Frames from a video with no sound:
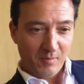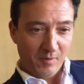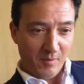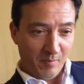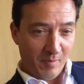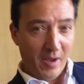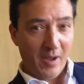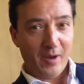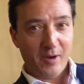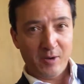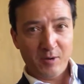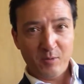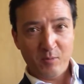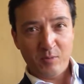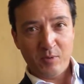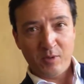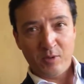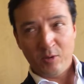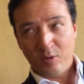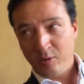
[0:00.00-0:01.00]
the
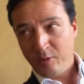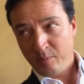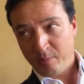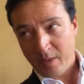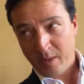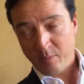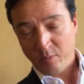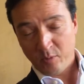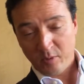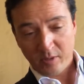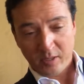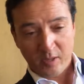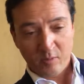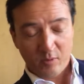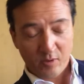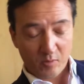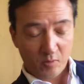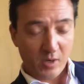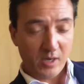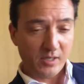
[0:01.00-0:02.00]
buyer with all the paperwork he
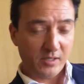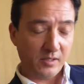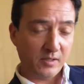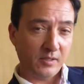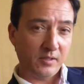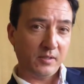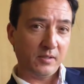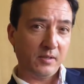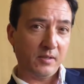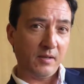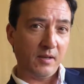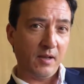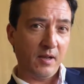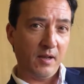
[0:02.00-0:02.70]
requests,